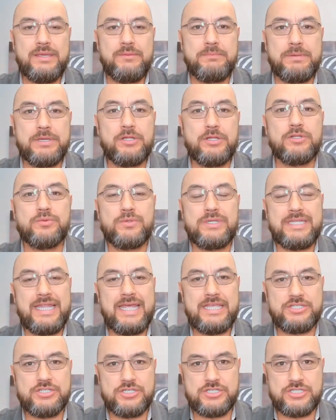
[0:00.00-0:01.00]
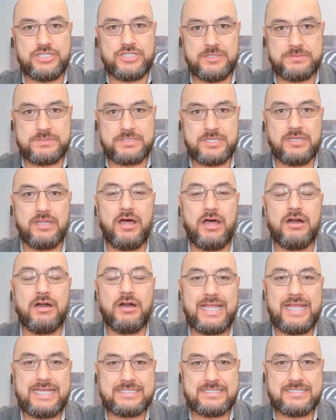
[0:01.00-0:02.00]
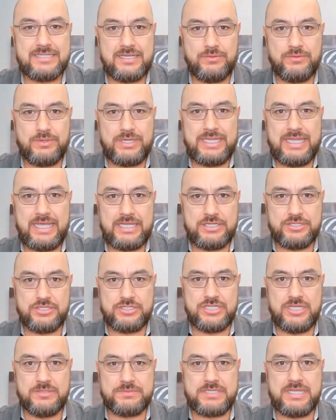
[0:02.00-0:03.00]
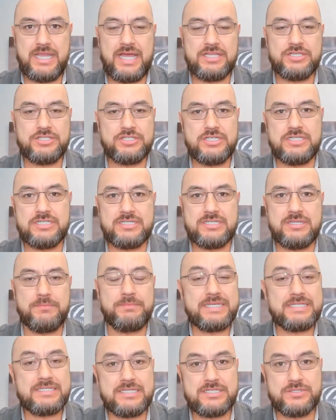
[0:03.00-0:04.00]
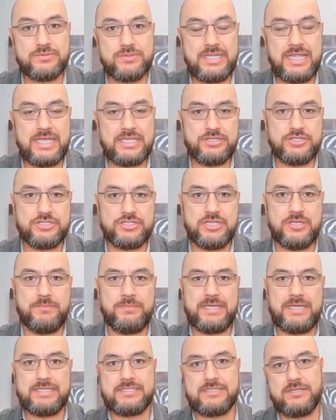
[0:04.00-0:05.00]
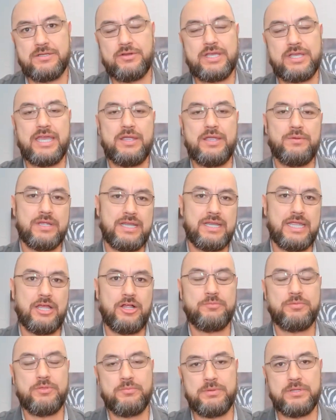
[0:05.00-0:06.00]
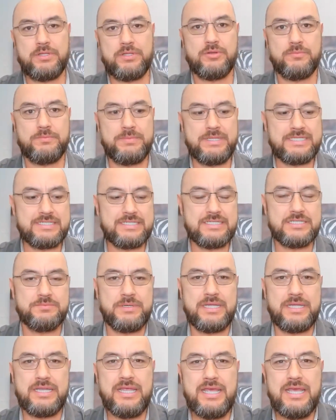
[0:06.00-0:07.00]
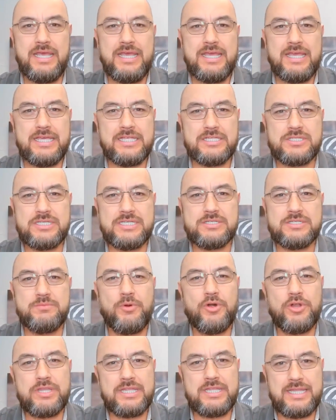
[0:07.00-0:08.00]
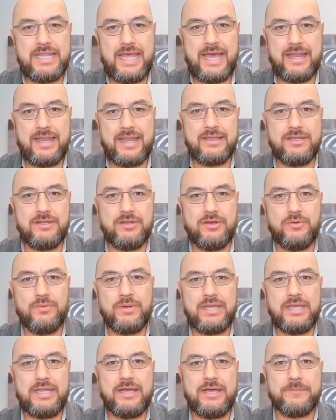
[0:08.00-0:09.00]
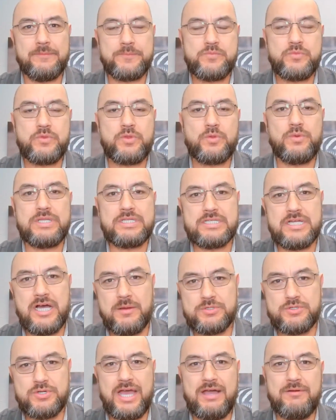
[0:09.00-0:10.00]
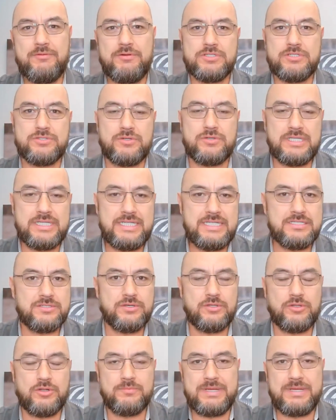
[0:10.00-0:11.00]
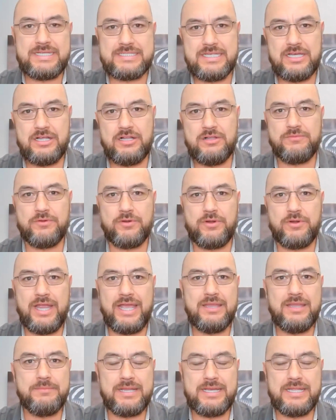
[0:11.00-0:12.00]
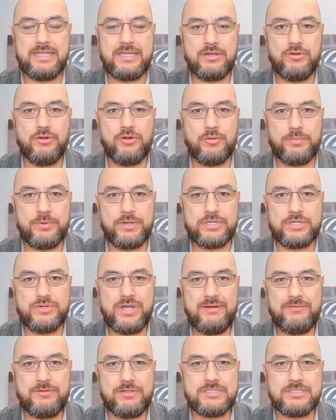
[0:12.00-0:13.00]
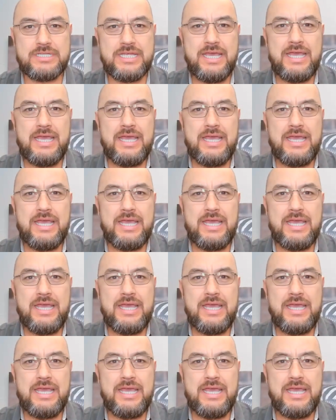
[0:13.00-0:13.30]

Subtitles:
build relationships, long-lasting relationships, not just a business relationship as, okay, we're going to help you build your business, but it's more than that. You know, when Tom travels, or Leisel, or myself, or anybody in corporate travels,